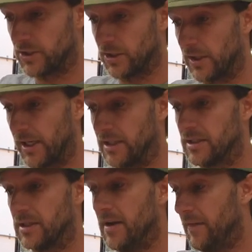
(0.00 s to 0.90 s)
the
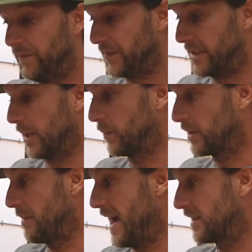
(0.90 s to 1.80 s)
circus, done
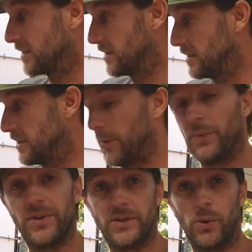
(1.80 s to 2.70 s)
with the masks,
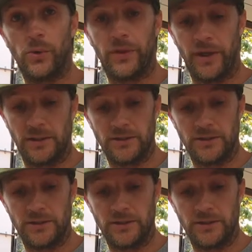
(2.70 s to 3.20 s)
done with this whole thing.